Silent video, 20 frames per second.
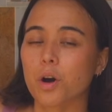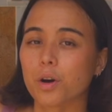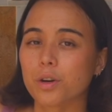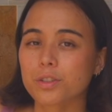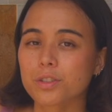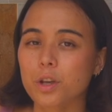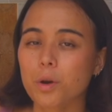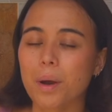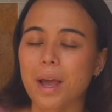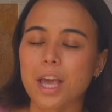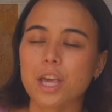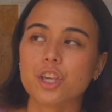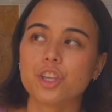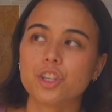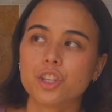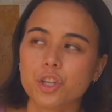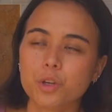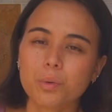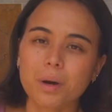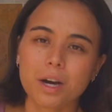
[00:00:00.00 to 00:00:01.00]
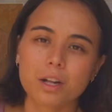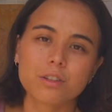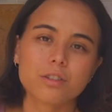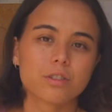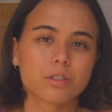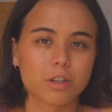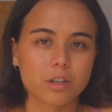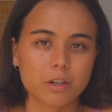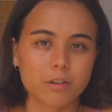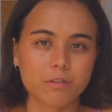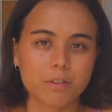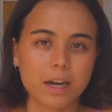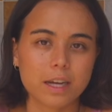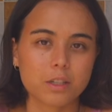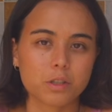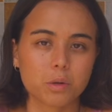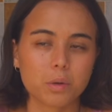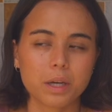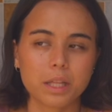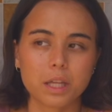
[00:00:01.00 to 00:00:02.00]
also a UL
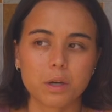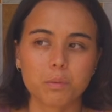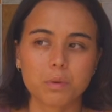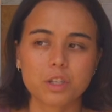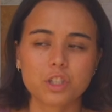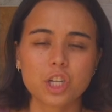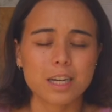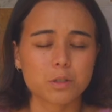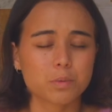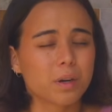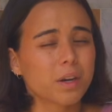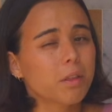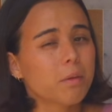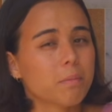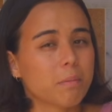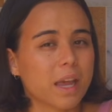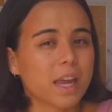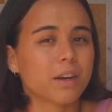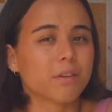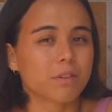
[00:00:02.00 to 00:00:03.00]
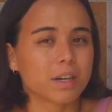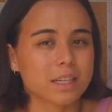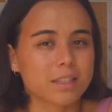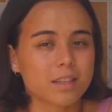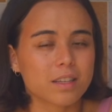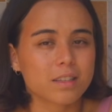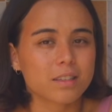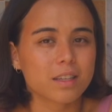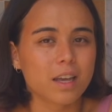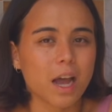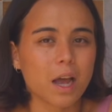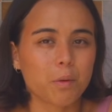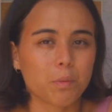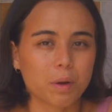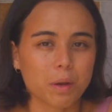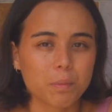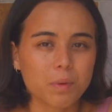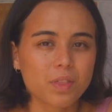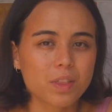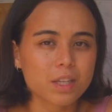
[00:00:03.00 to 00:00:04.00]
certified toilet, which is one of the main reasons I
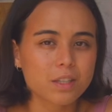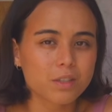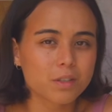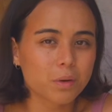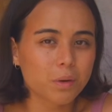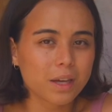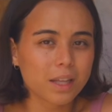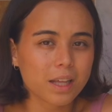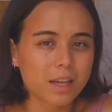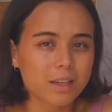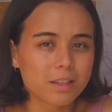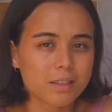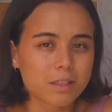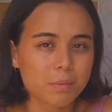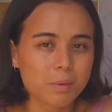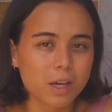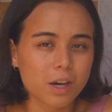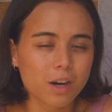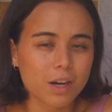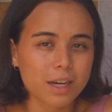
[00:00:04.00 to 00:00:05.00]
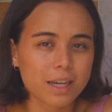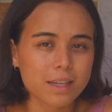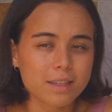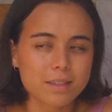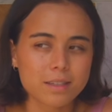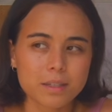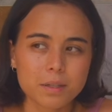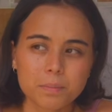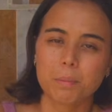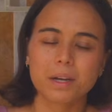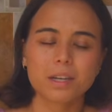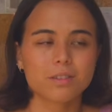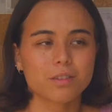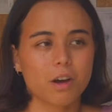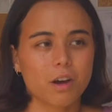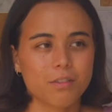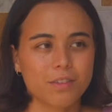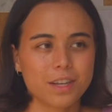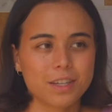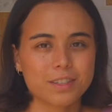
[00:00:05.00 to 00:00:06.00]
went with this toilet, to be honest, because
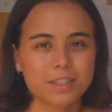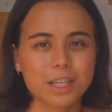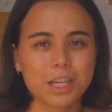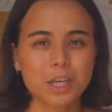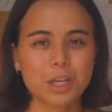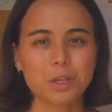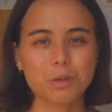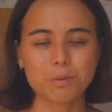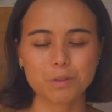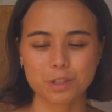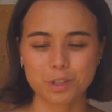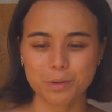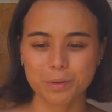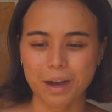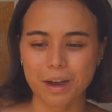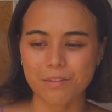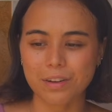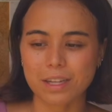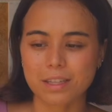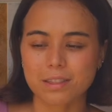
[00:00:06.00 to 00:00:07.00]
obviously you do have an